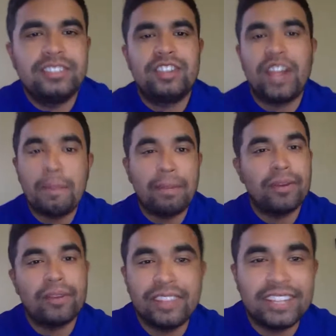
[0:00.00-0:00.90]
try and put
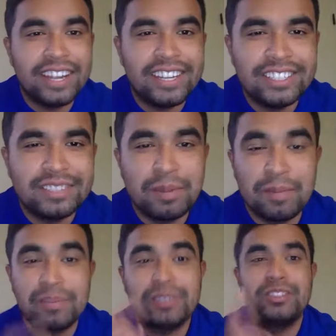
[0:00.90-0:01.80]
around the house.
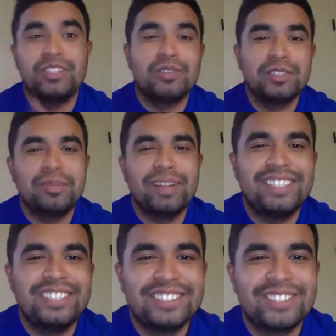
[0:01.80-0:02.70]
Remember, show respect
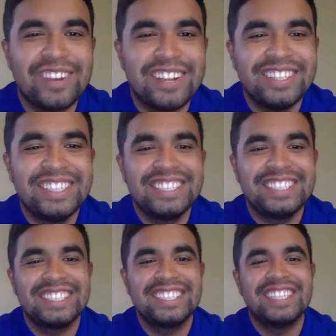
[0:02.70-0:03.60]
to your surroundings
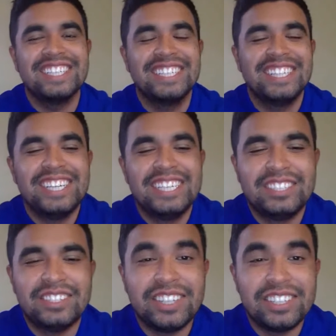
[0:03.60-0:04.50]
and
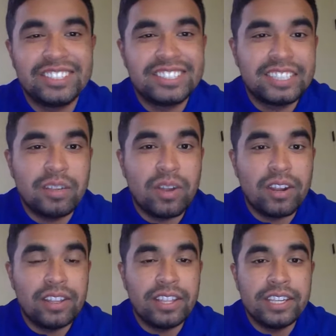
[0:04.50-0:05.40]
to others while
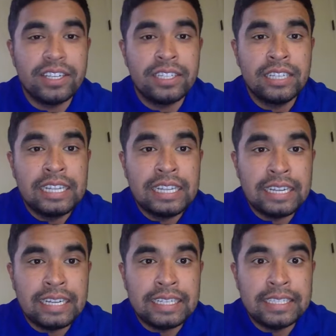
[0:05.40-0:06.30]
you're there.
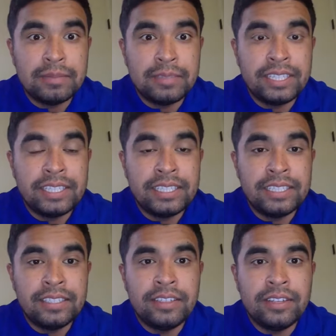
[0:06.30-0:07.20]

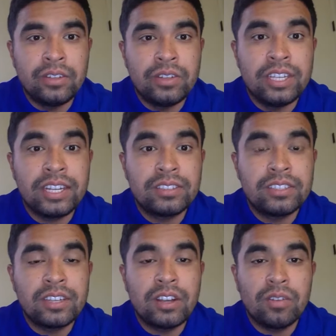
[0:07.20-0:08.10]
And, get out to
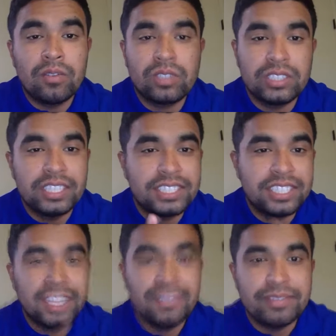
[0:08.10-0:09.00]
the golf course, stay
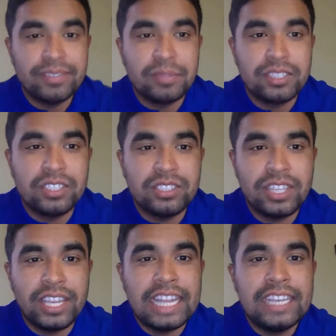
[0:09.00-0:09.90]
safe as much as you
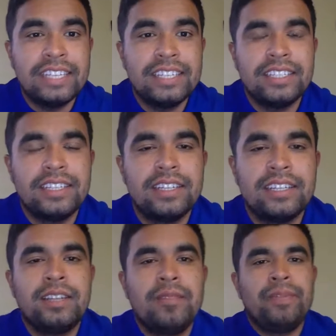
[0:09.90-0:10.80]
can. And
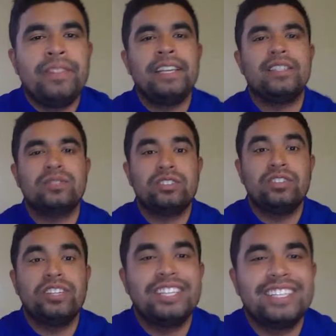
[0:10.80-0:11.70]
thanks for
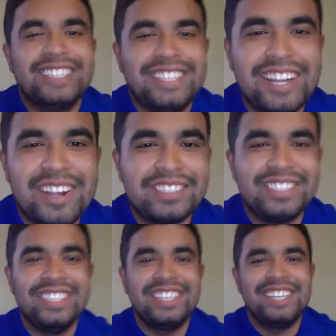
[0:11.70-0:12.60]
tuning in. I'll
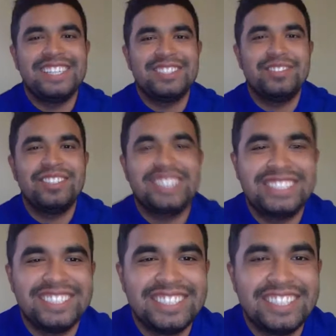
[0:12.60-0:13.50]
see you next week
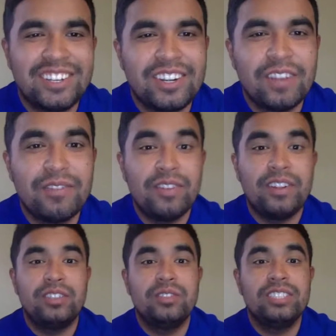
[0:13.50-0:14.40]
on our
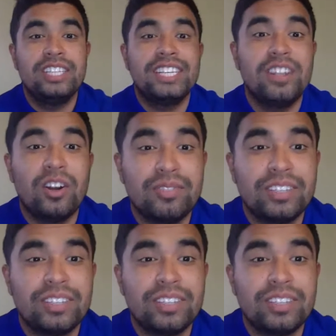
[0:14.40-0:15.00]
Tuesday Golf and